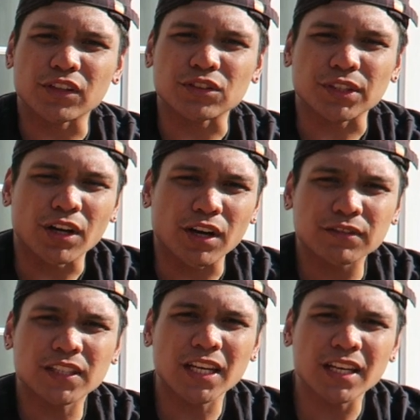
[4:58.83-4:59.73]
on to
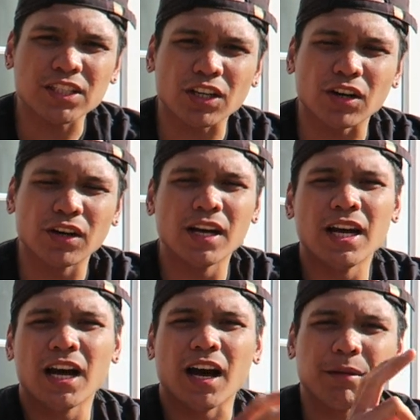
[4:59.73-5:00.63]
calves. So
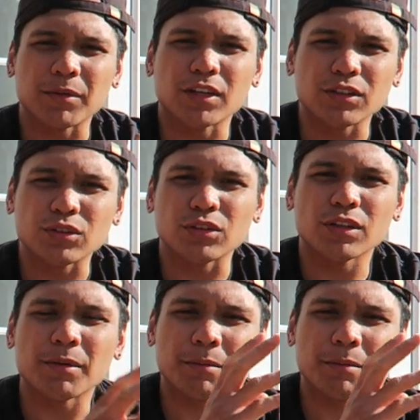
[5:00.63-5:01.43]
I'm gonna do